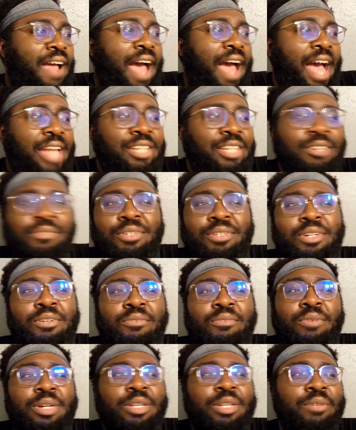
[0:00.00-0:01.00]
I don't know
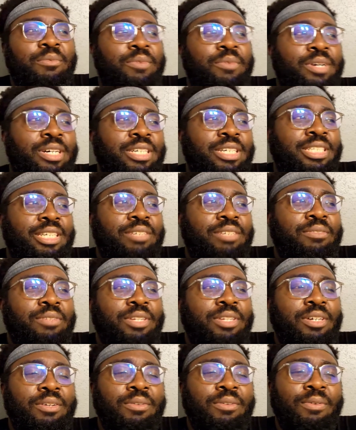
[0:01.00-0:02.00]
what it was. I don't
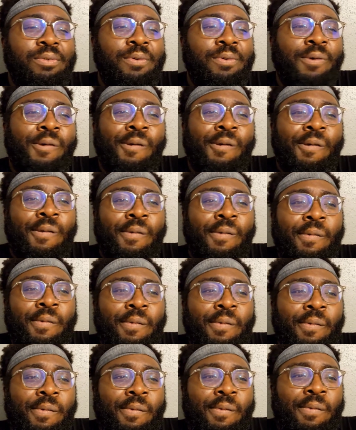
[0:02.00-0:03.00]
know.
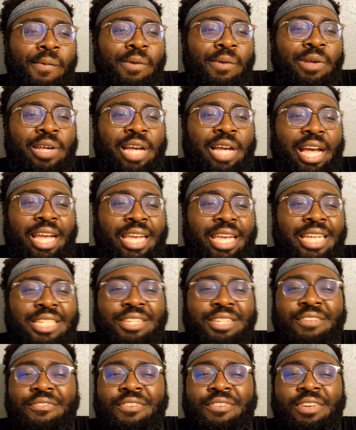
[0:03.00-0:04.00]
I guess
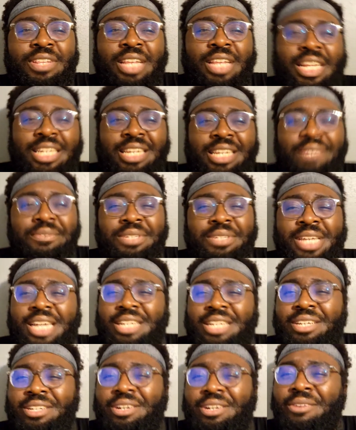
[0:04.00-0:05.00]
it felt like it was
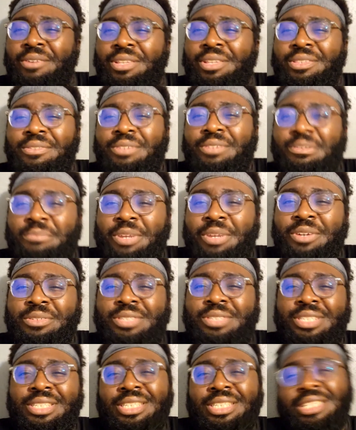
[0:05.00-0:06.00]
kind of going through the
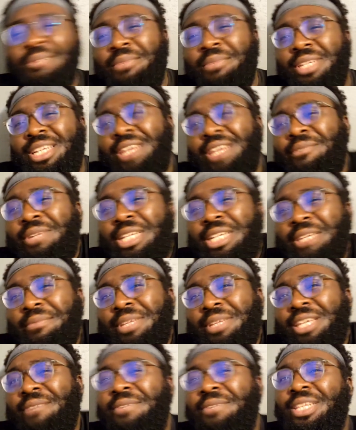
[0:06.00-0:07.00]
motions because, I mean, it wasn't
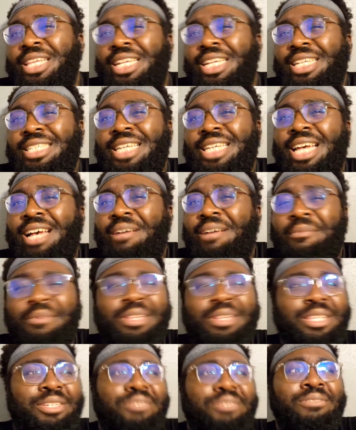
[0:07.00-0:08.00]
even given a lot of time,
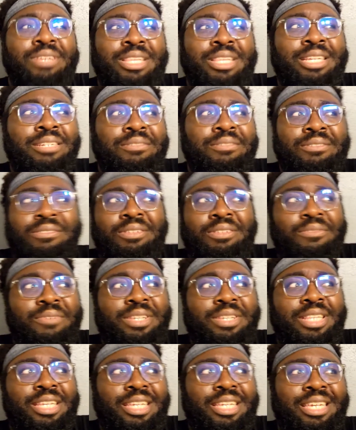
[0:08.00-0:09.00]
really, too. I think it was only
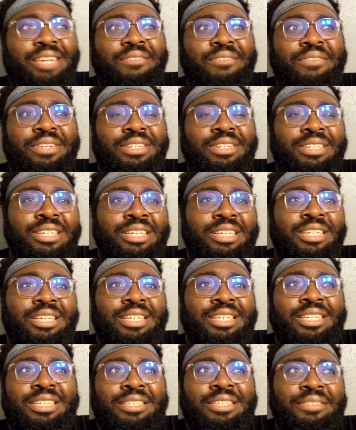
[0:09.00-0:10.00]
really given
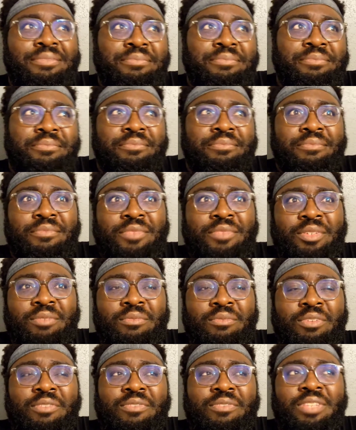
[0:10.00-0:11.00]

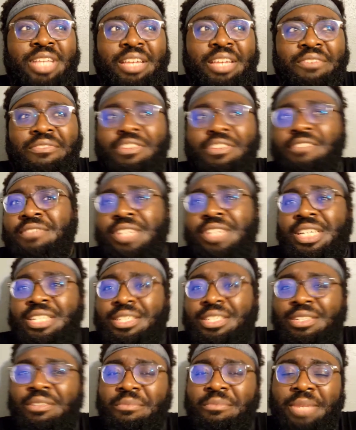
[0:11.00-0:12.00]
roughly like 15 or
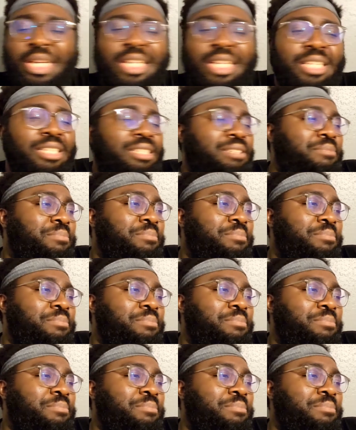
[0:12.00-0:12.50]
so minutes,